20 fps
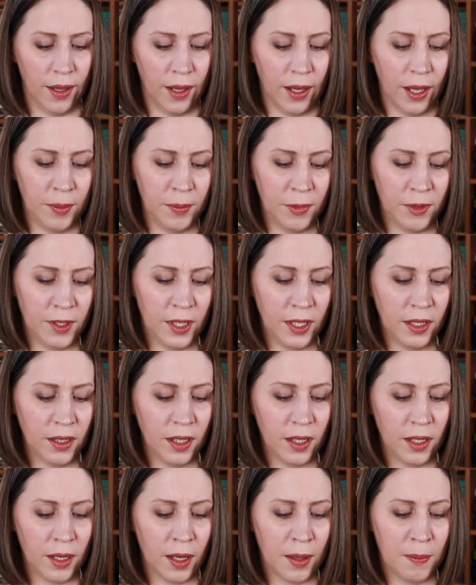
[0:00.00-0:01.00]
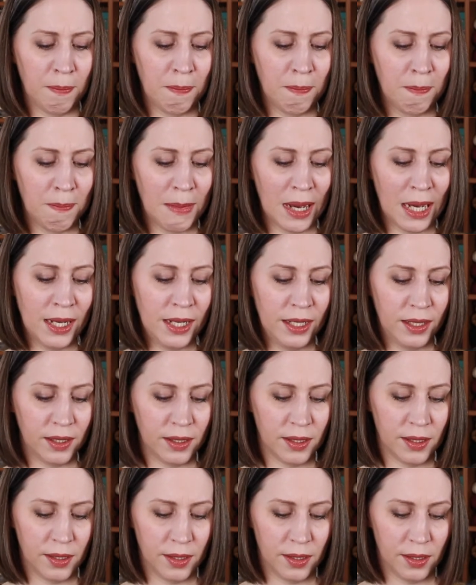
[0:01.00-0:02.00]
thinking that I
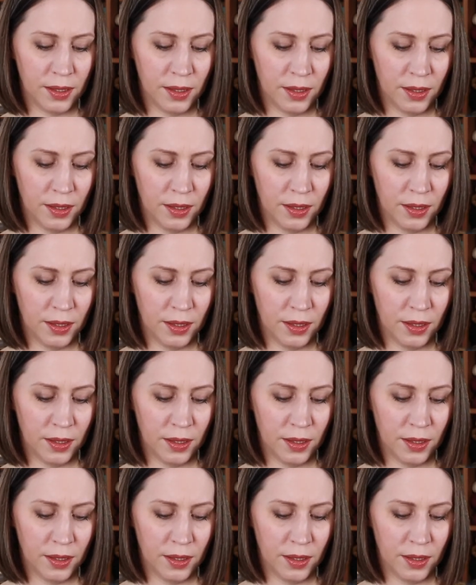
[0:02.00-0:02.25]
might